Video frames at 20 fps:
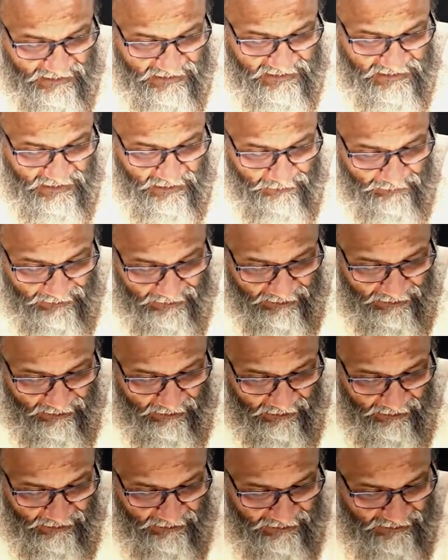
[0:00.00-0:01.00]
with his
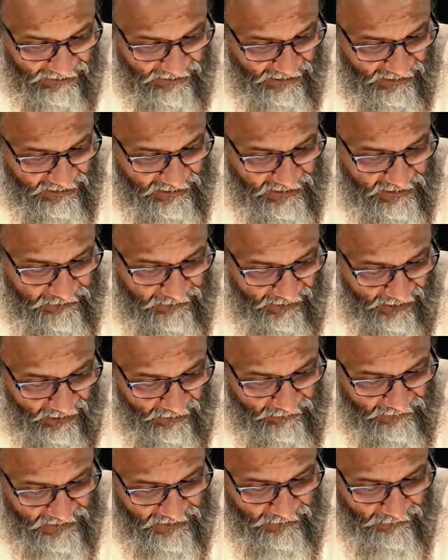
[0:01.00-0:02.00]
limiting conditions
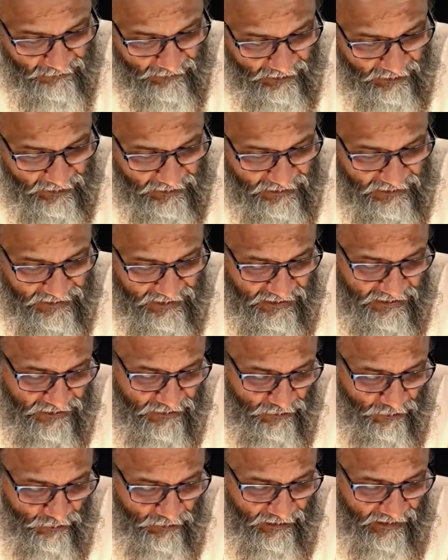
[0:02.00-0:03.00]
becomes merged
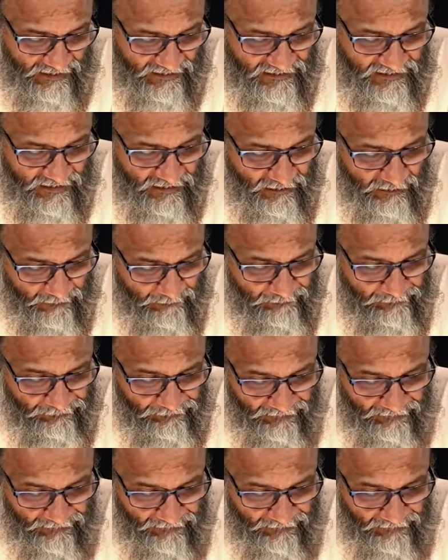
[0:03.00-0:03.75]
is known as the